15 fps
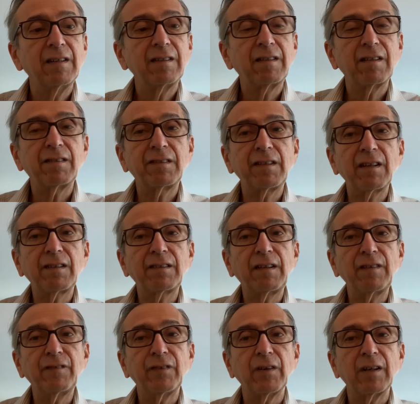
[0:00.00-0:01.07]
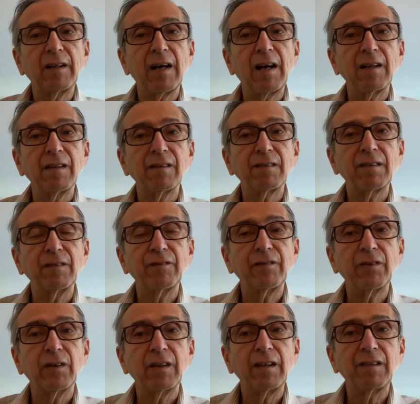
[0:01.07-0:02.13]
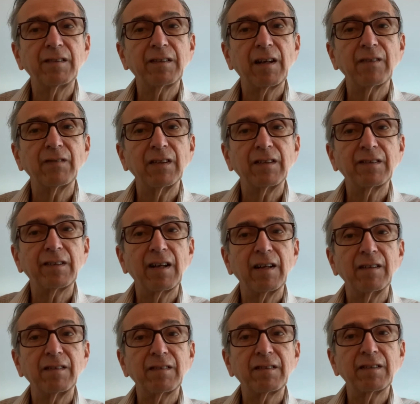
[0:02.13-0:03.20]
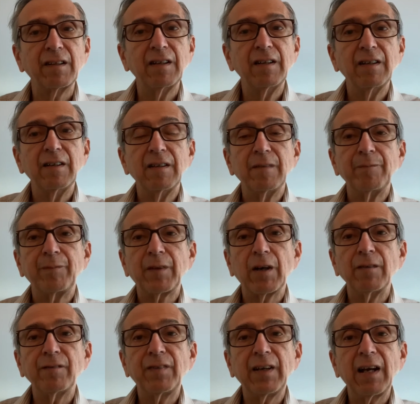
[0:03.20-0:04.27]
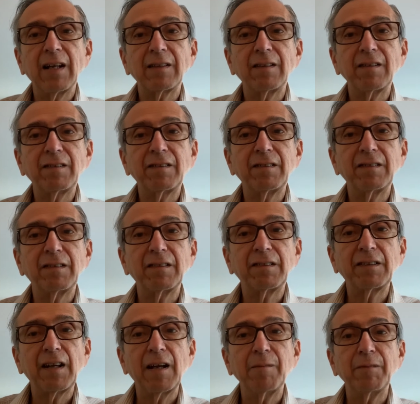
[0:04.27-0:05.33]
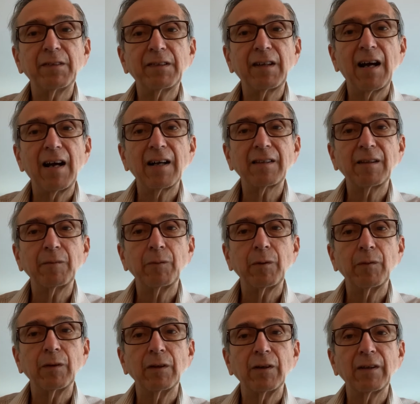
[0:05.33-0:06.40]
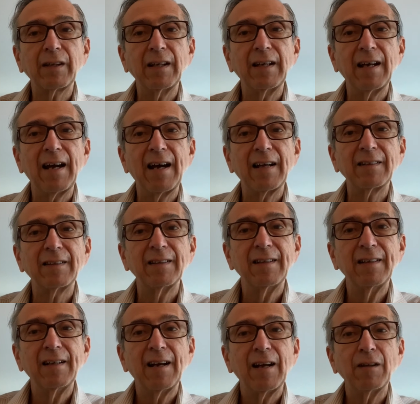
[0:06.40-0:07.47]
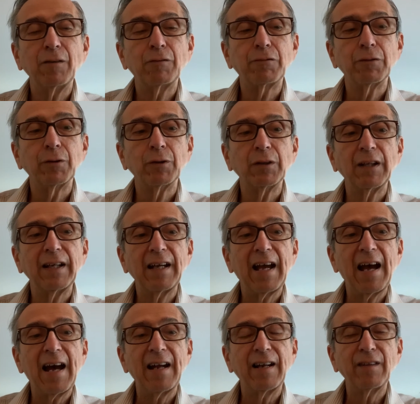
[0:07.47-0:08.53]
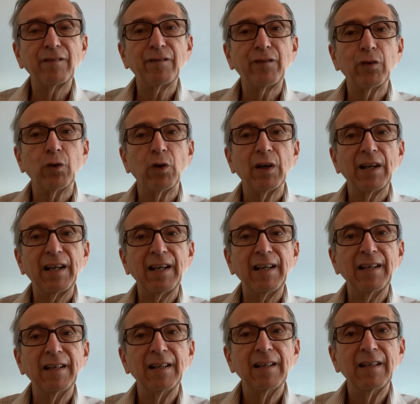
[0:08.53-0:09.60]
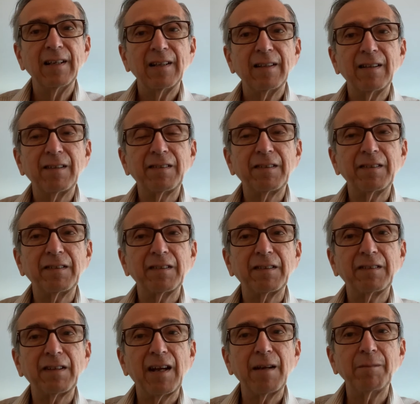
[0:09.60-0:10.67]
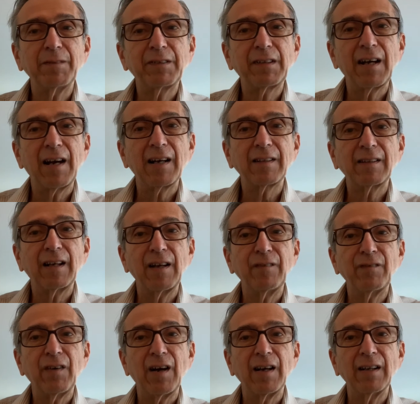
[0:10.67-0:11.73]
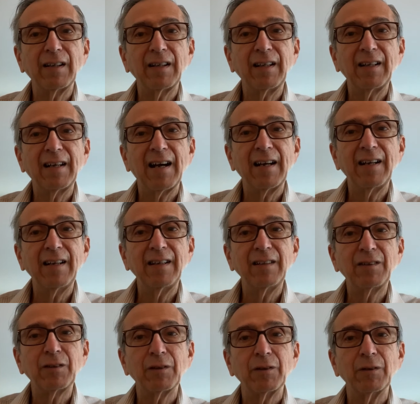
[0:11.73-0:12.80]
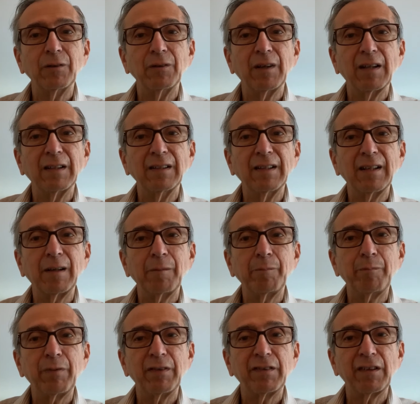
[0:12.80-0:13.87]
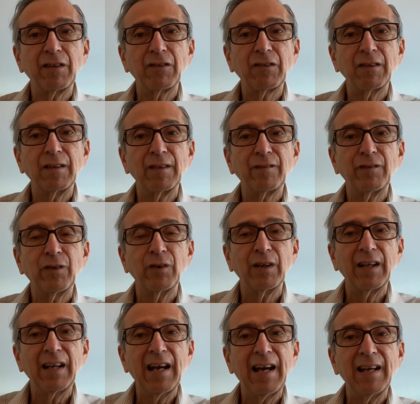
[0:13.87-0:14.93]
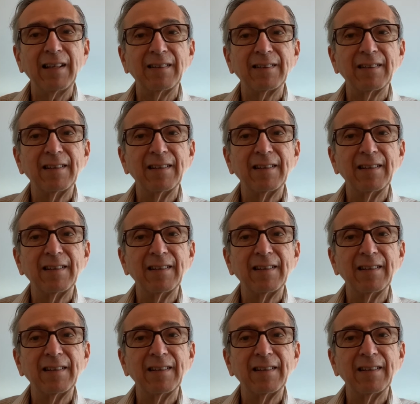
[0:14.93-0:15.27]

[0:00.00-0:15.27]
to $64.47. Don't forget, this is the same stock that we were looking at and drooling at 40. This is the same stock that I finally got into a little position at 48.